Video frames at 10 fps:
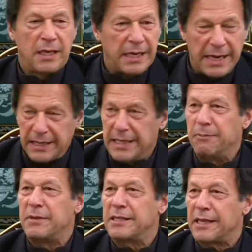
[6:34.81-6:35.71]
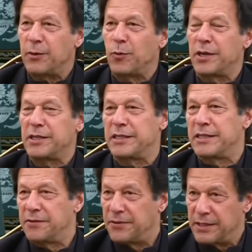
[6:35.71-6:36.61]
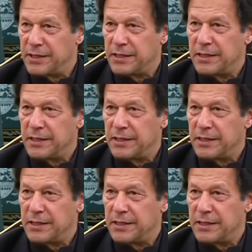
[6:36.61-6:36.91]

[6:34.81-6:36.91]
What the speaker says: Let them decide what is the difference.